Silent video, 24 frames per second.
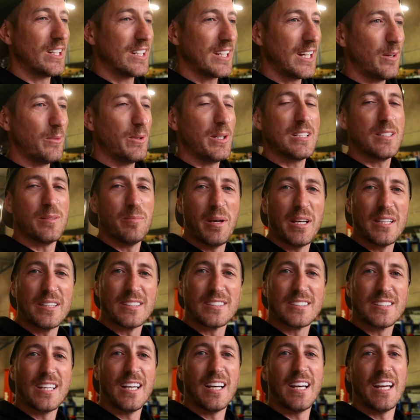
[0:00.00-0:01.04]
I can't wait to make
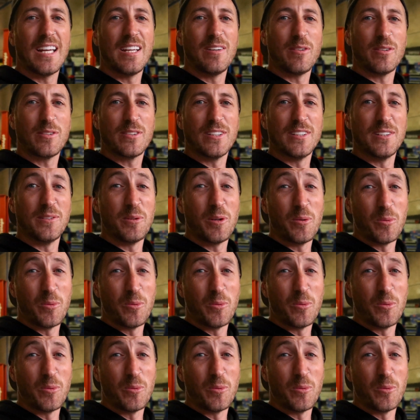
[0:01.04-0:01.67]
this car everything that